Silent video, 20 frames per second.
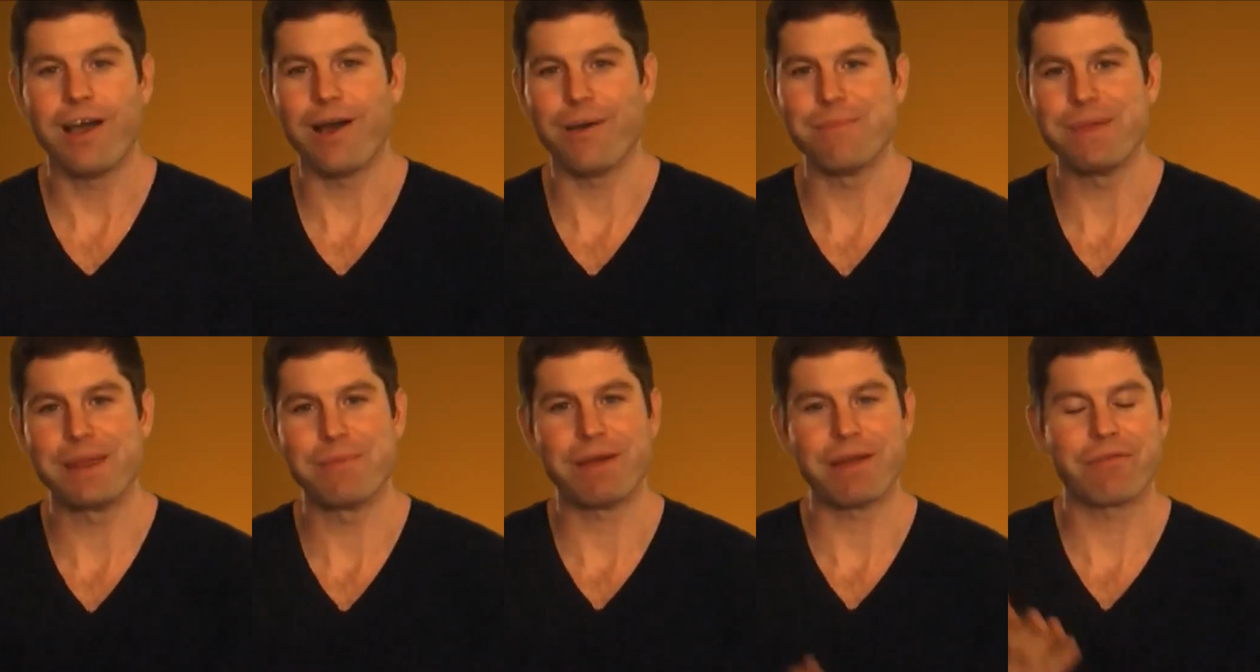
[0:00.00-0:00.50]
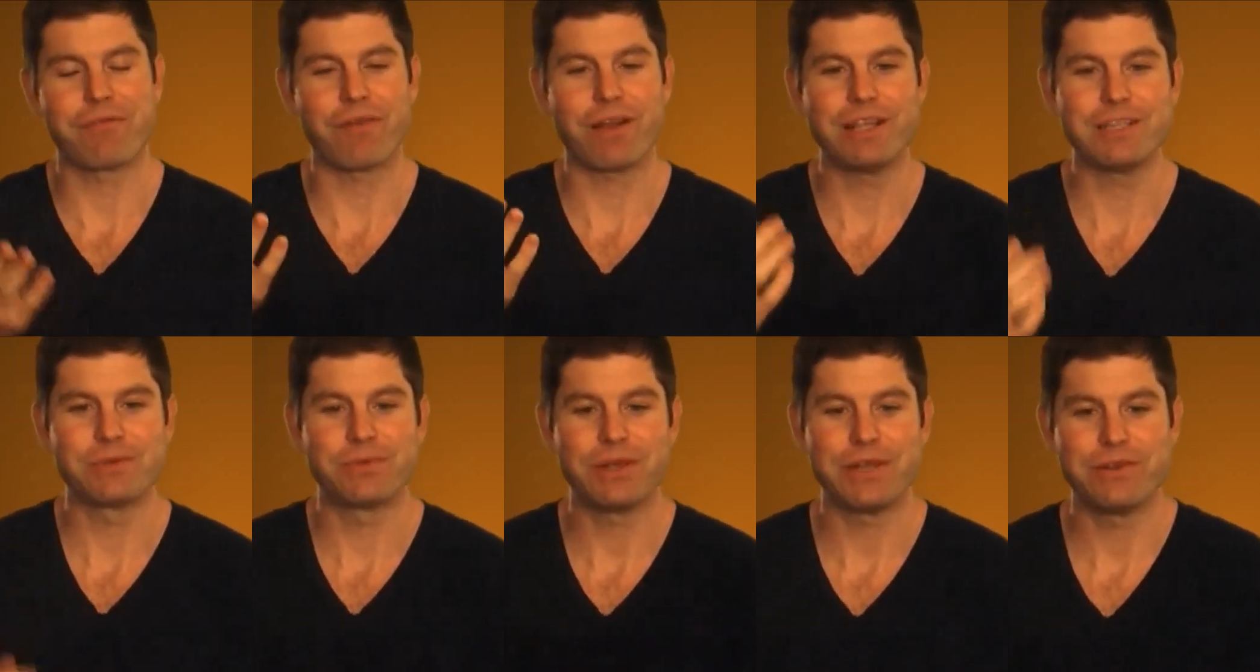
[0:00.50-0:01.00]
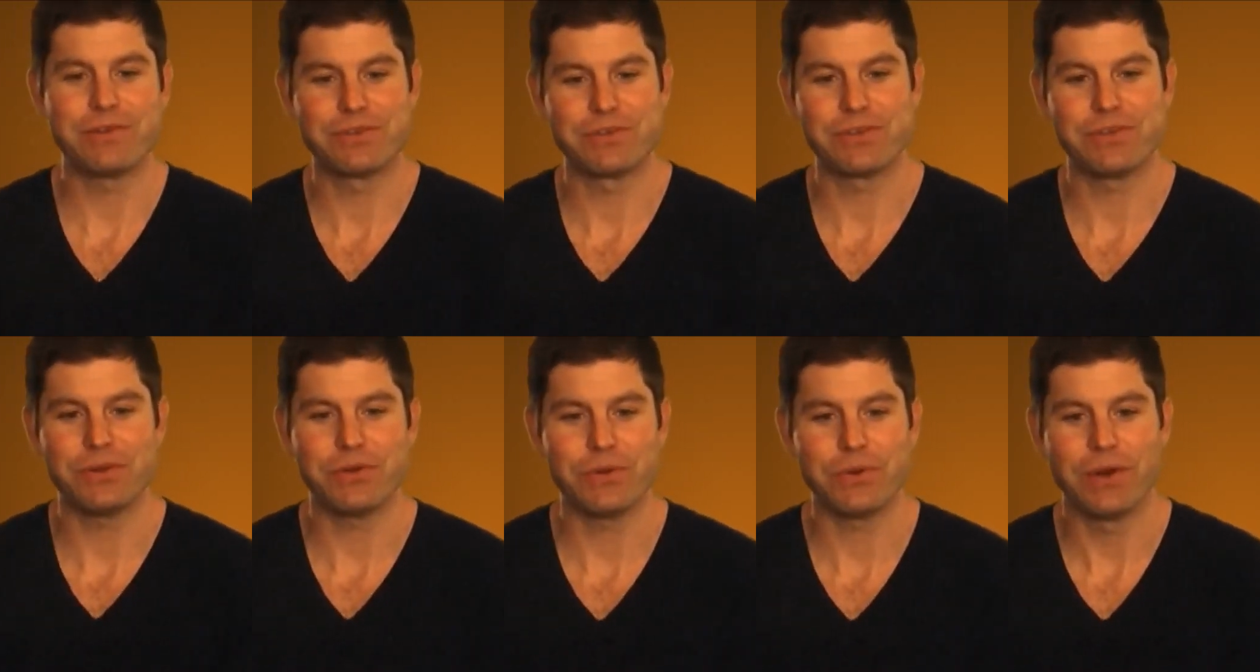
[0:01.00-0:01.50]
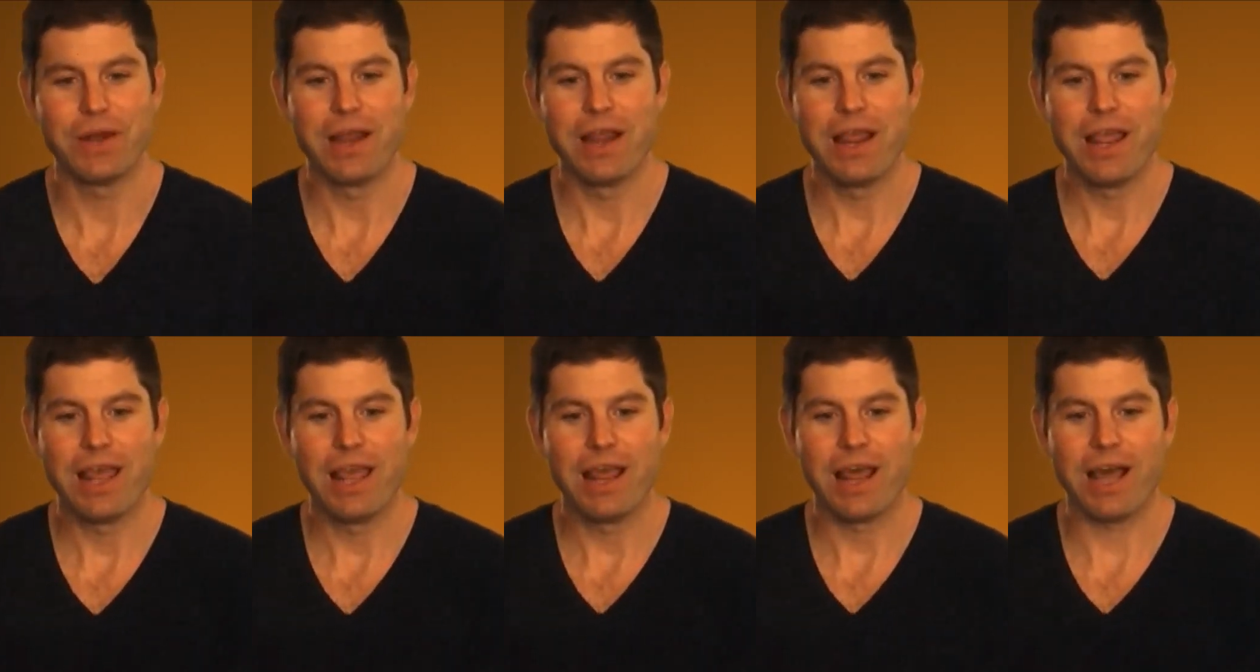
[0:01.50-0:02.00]
Me and my friends, we used to
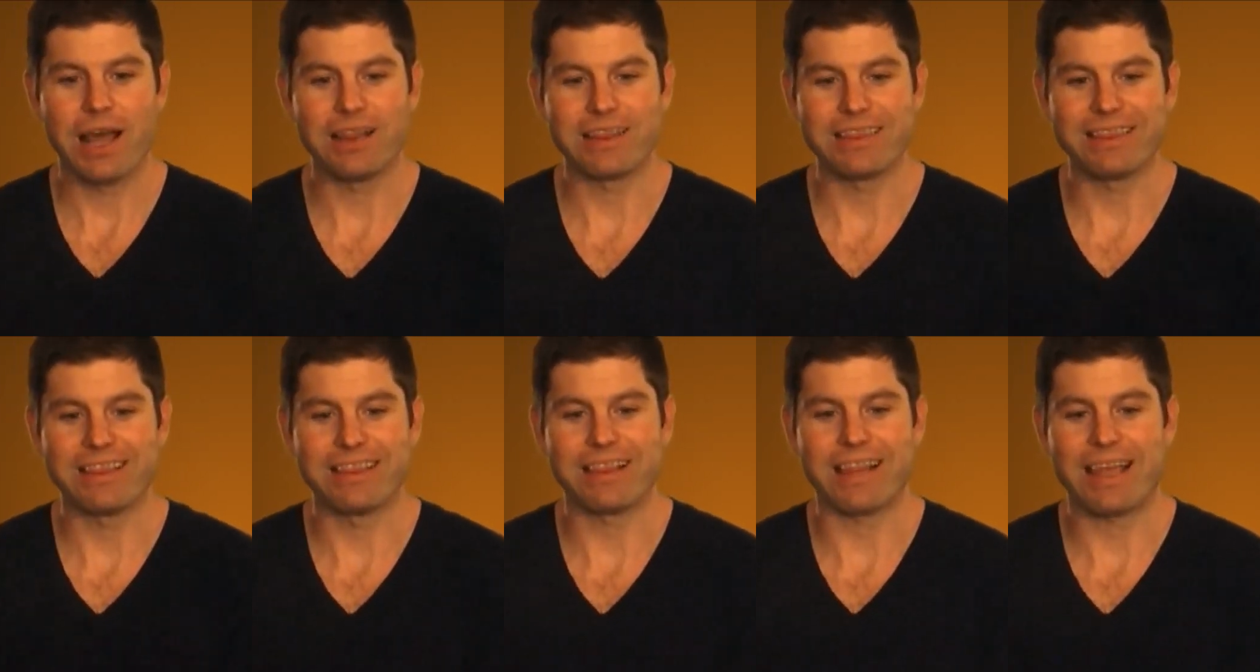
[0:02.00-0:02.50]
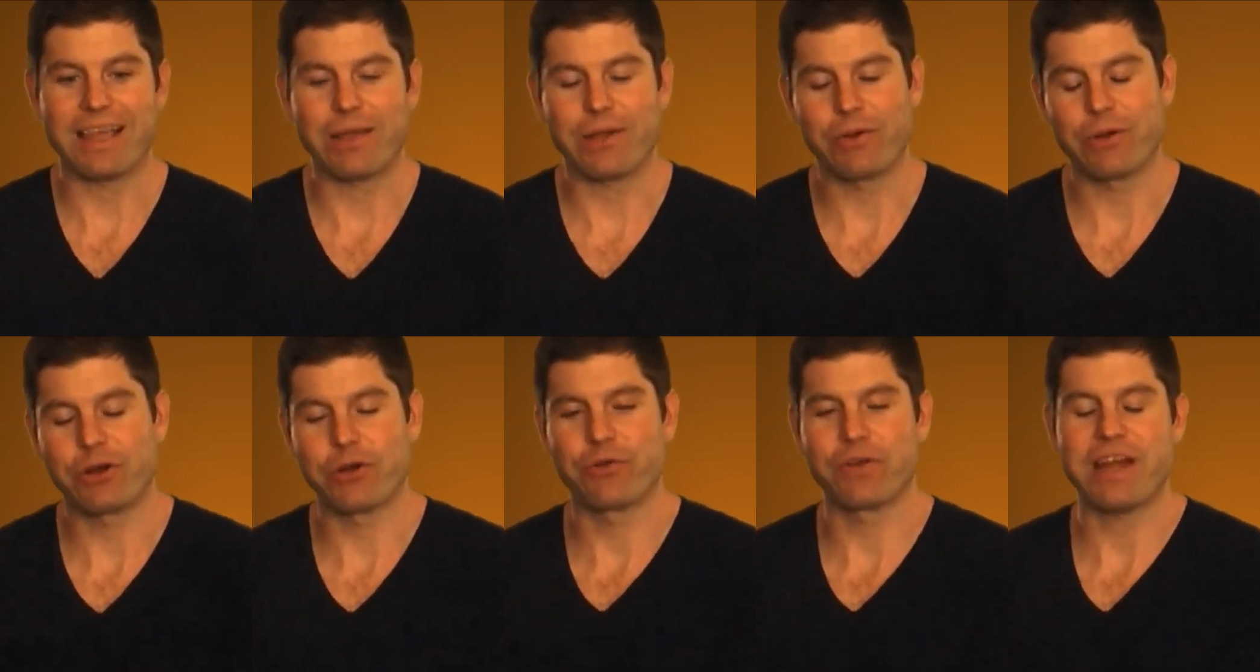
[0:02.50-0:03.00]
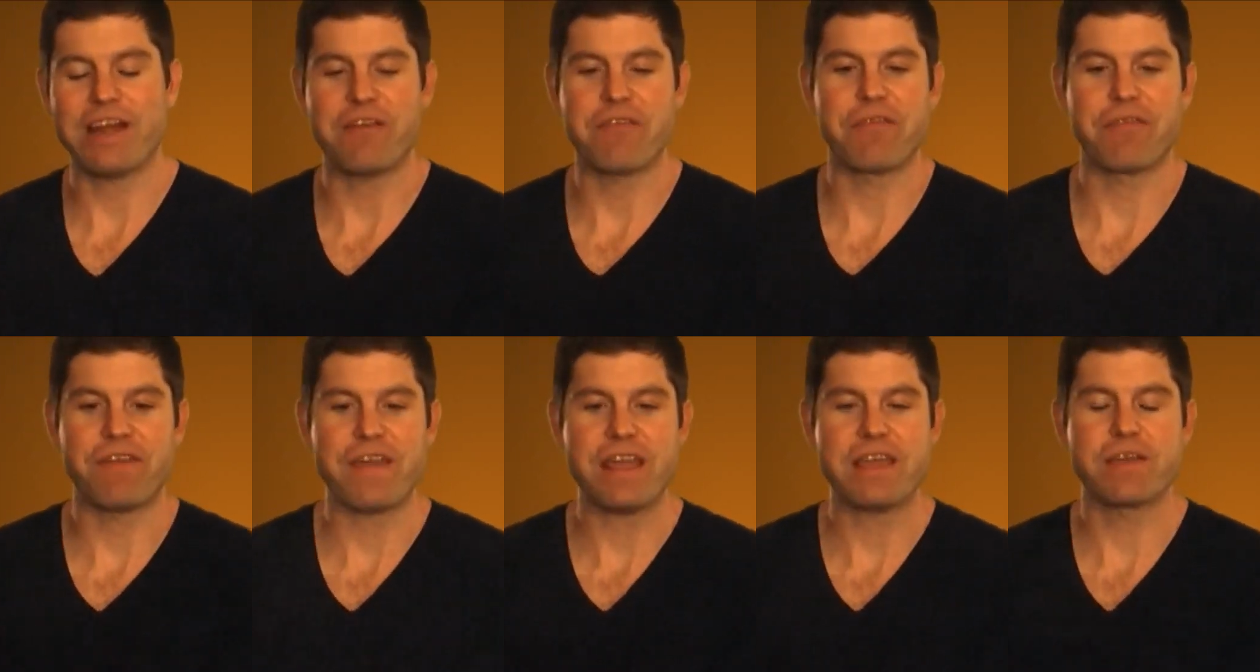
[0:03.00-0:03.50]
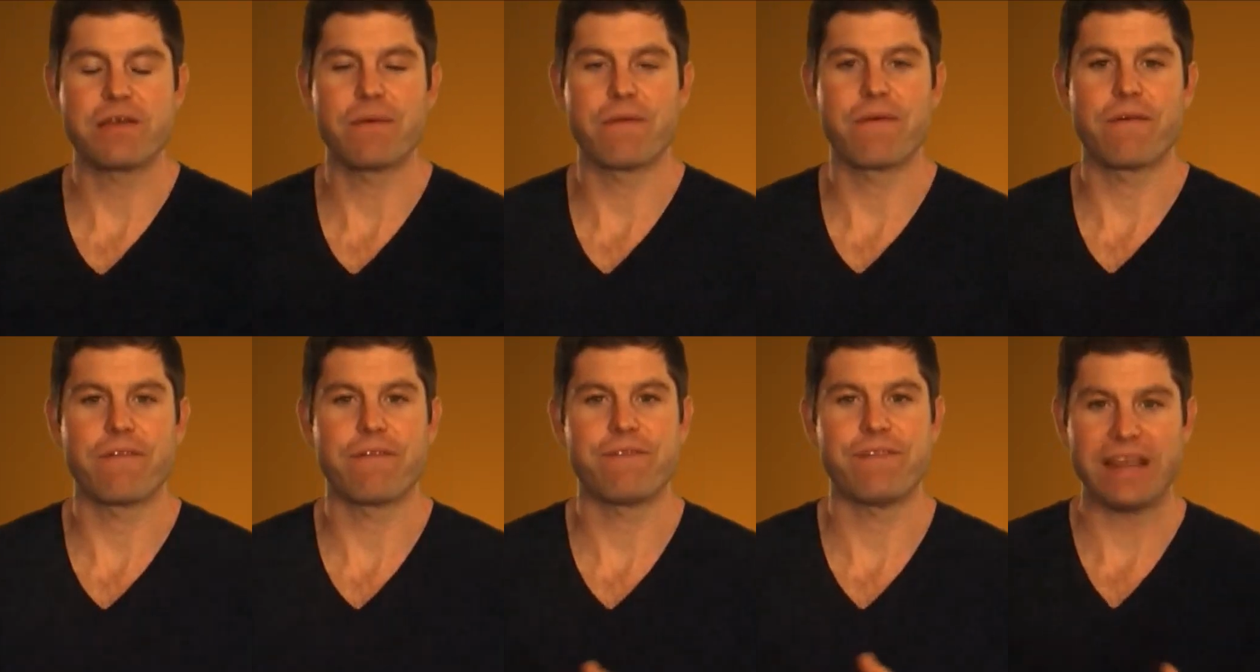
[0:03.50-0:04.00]
create fake
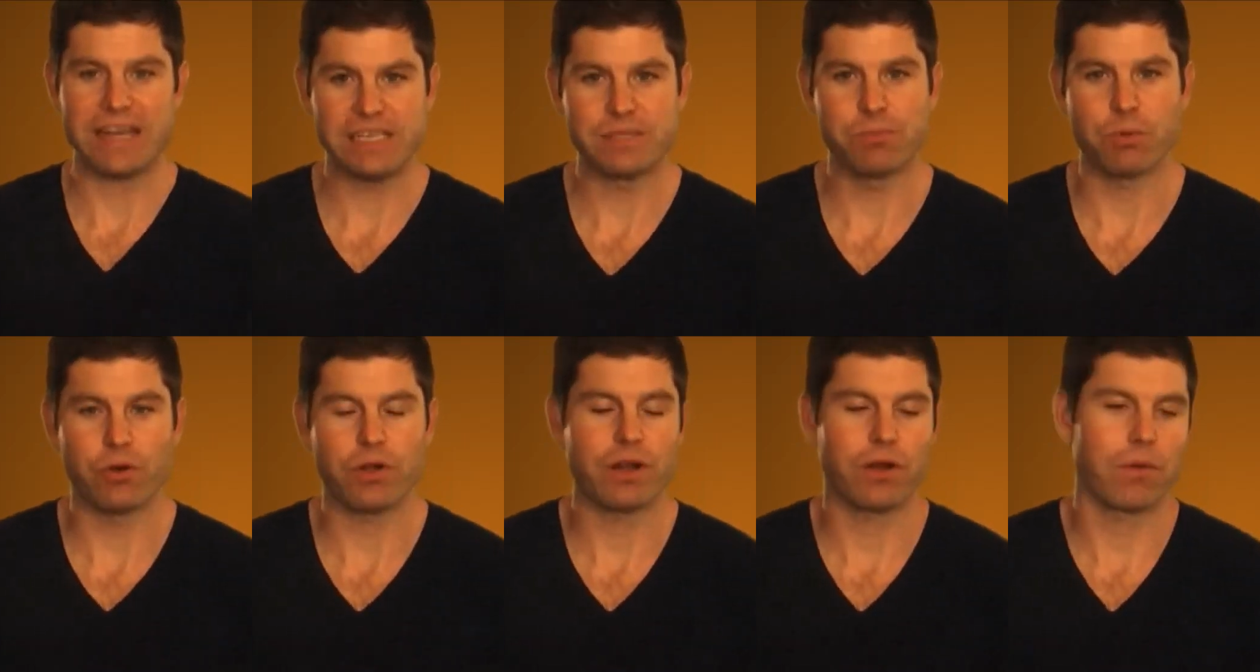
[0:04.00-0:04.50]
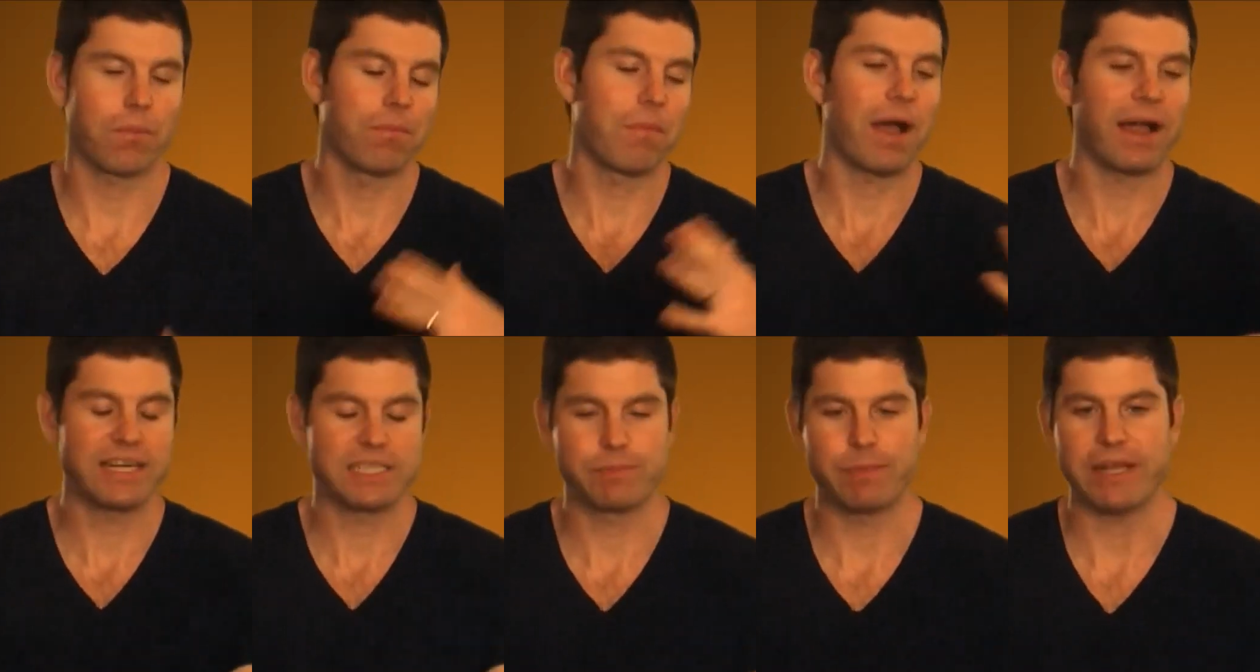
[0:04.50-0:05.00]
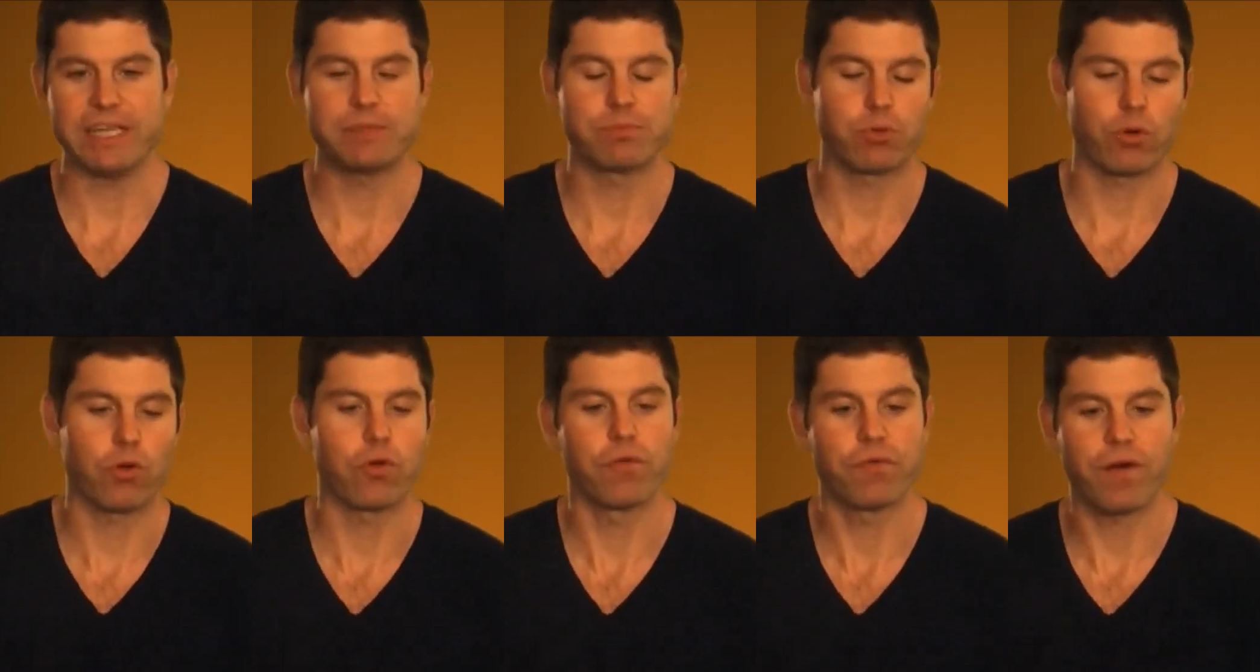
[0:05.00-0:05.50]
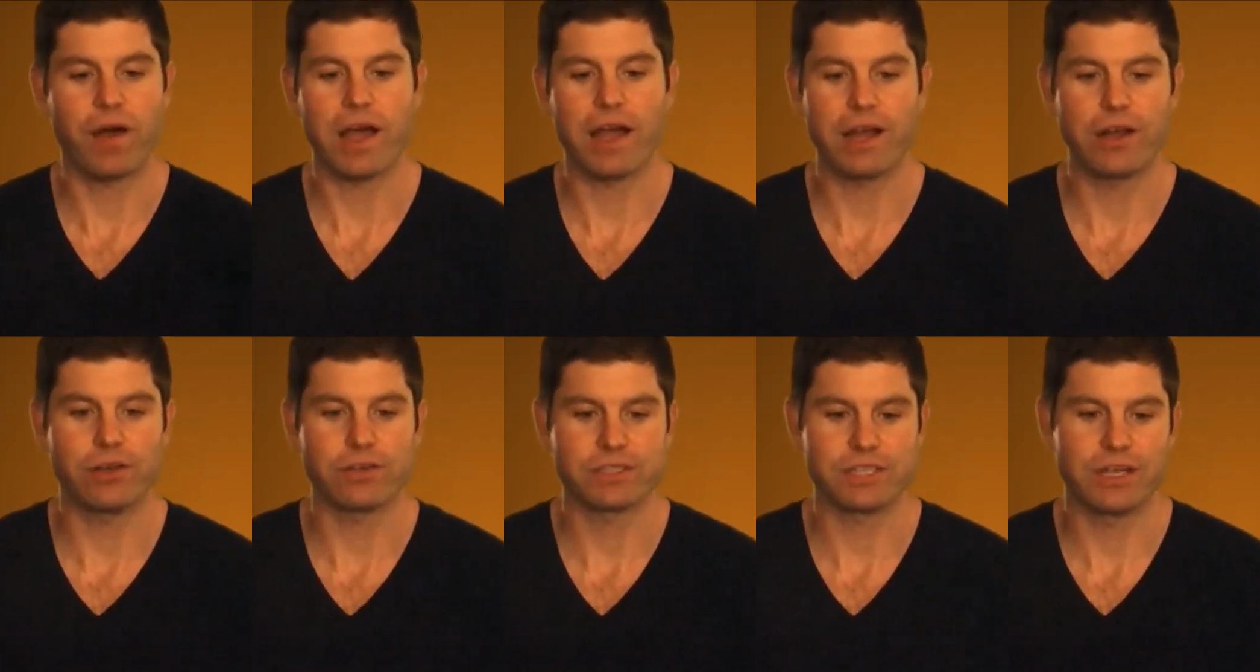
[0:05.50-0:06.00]
Facebook or MySpace
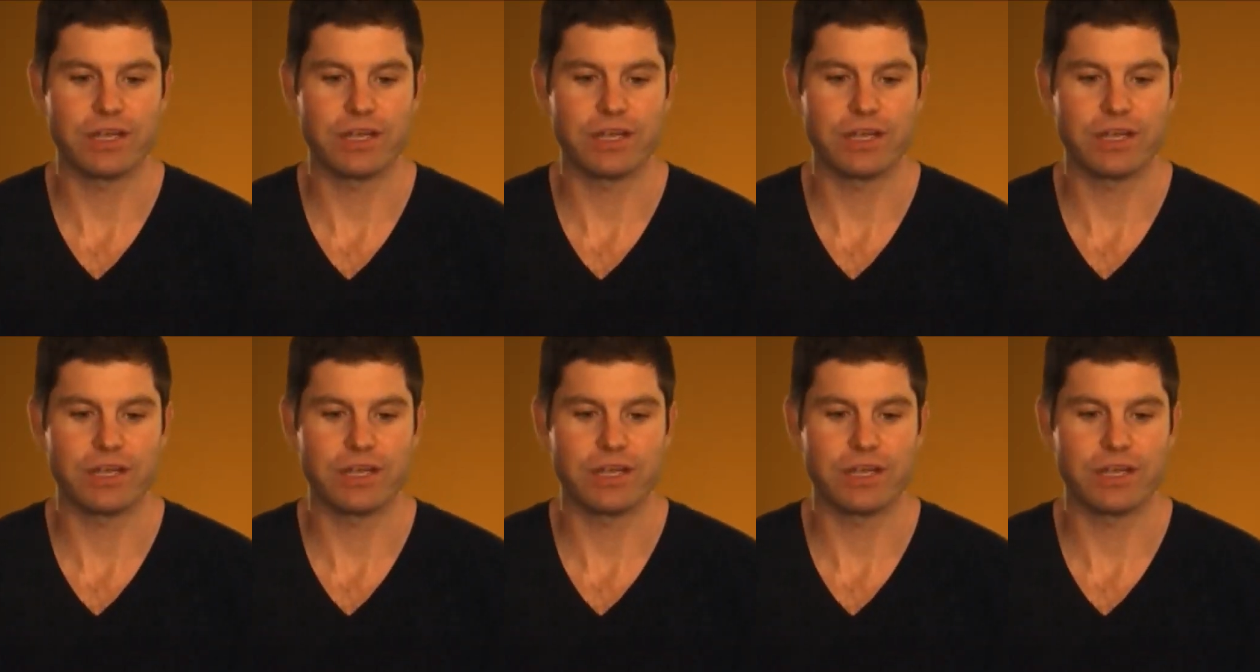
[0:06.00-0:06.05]
profiles.